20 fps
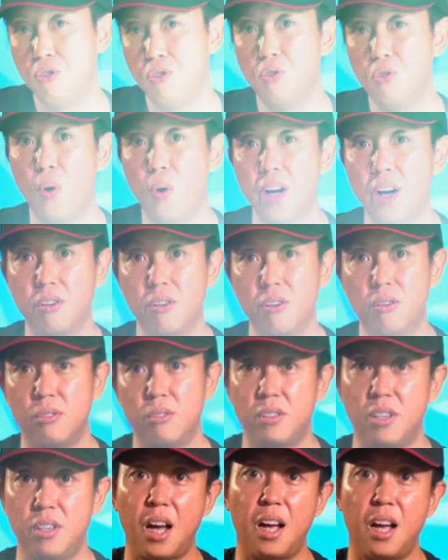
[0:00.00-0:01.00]
do you want to
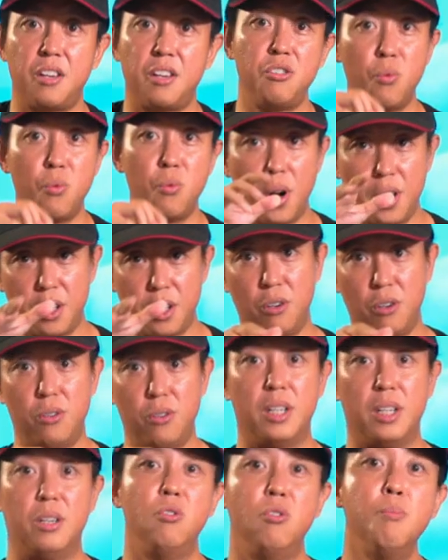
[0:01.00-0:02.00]
know? Yeah, you want to
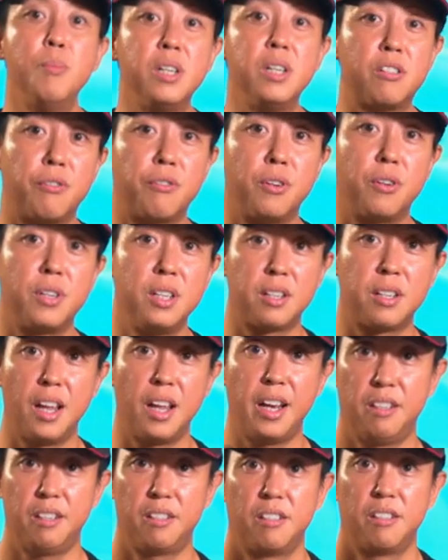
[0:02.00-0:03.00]
know the lumens for this
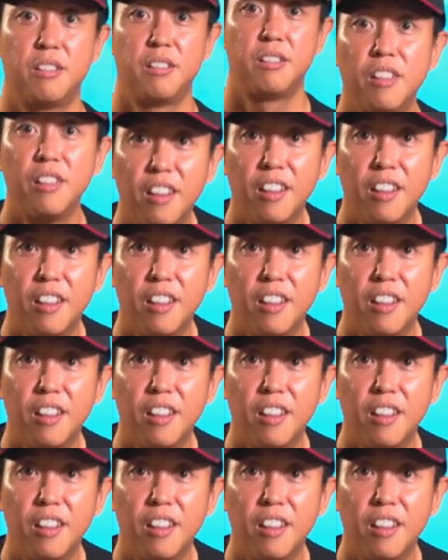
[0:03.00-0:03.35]
light.